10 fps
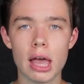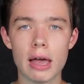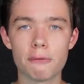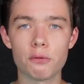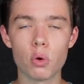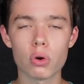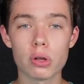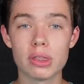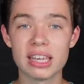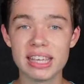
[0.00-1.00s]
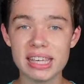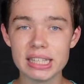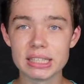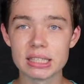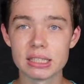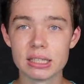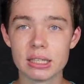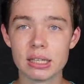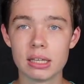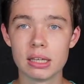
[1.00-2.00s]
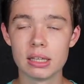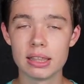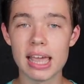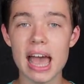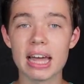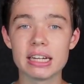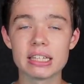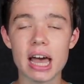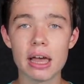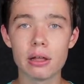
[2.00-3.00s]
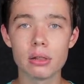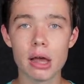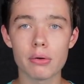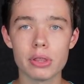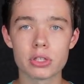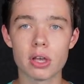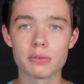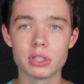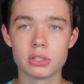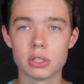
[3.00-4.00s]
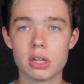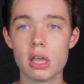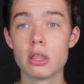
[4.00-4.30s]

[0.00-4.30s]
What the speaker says: At 4, the Heat. They added Kyle Lowry this offseason.